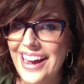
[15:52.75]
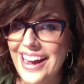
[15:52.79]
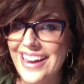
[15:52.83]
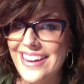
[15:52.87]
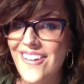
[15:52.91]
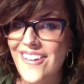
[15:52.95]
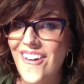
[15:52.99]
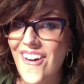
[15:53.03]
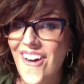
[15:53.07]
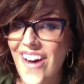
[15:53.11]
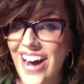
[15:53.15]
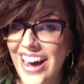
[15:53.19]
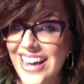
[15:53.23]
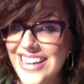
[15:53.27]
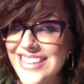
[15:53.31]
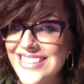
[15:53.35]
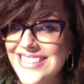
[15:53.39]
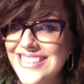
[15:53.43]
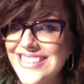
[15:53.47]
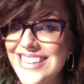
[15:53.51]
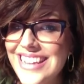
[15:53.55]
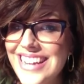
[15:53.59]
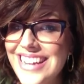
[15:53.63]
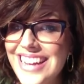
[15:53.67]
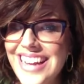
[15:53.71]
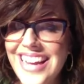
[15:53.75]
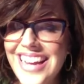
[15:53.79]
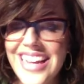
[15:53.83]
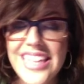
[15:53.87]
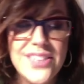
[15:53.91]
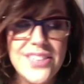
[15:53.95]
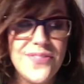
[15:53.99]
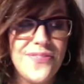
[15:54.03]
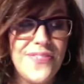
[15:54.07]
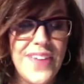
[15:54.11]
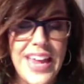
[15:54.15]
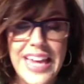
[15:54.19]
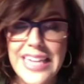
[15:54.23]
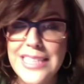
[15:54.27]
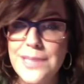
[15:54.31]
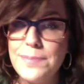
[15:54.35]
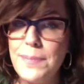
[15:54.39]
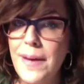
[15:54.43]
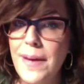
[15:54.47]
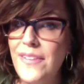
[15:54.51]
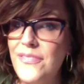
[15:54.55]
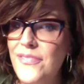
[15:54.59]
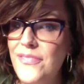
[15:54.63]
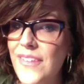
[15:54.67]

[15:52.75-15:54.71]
and honestly, it's face by